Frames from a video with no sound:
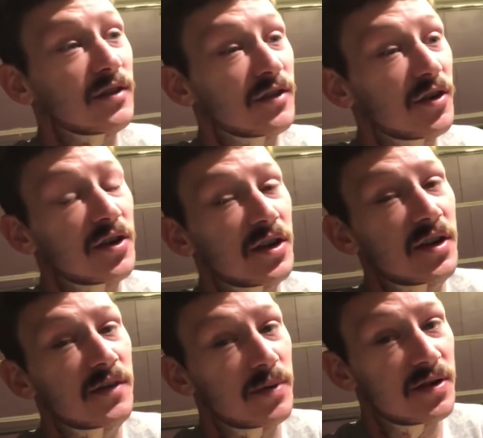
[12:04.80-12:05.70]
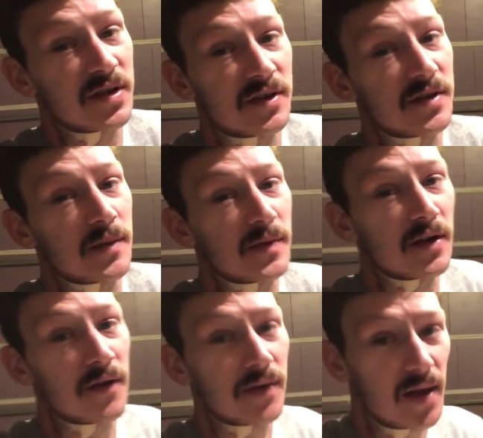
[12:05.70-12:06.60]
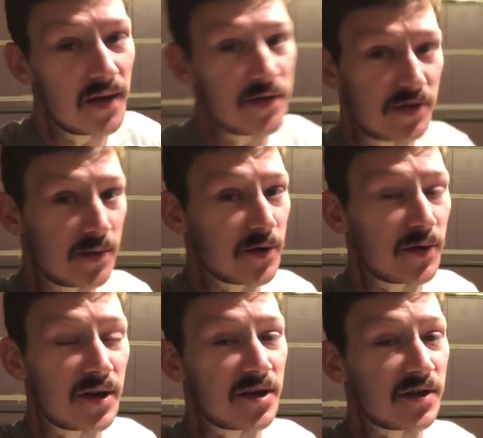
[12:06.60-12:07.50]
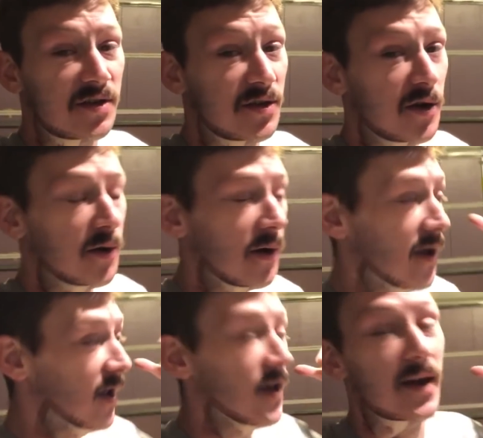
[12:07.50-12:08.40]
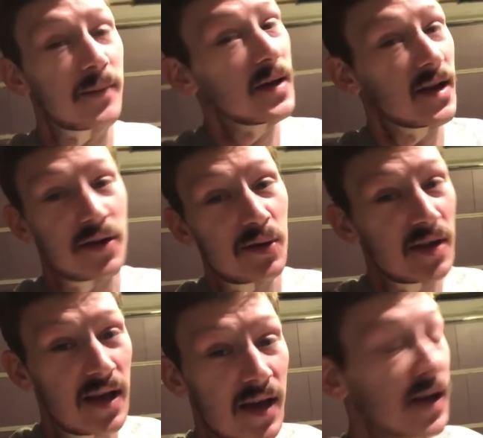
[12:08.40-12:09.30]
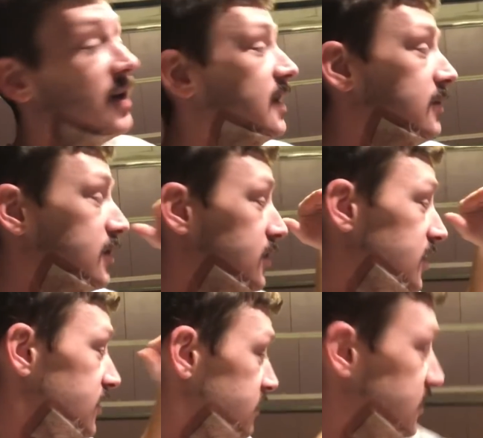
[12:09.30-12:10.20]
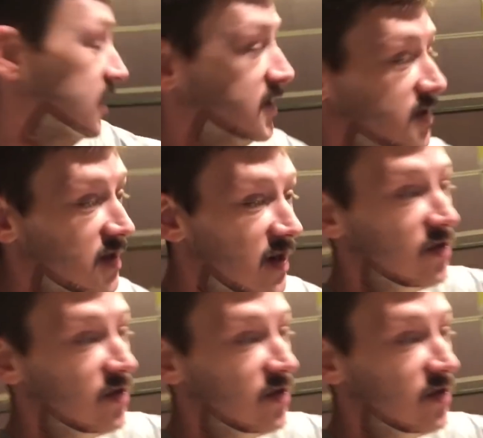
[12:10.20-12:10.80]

30% or something off the live stream donations, so I am not doing that. I am doing this and